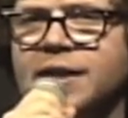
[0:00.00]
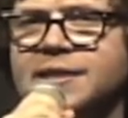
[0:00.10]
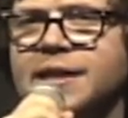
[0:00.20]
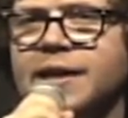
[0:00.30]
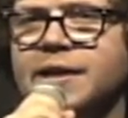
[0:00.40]

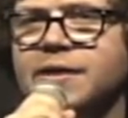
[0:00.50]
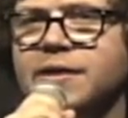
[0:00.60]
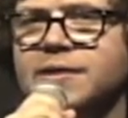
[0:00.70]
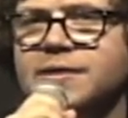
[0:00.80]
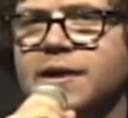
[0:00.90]
I stayed
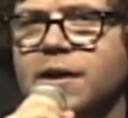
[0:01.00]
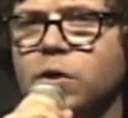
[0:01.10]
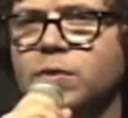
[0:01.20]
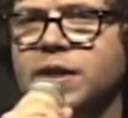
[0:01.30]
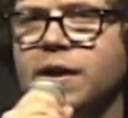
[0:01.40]
at this
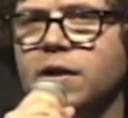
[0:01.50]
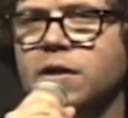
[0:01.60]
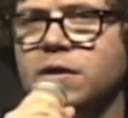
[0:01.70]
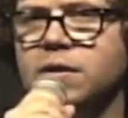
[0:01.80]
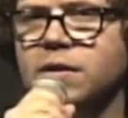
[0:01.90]

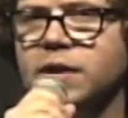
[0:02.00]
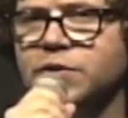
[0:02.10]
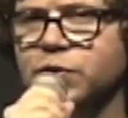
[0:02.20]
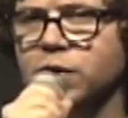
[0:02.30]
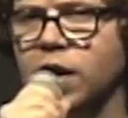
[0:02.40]
hotel
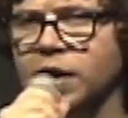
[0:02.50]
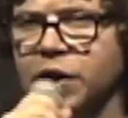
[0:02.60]
not too long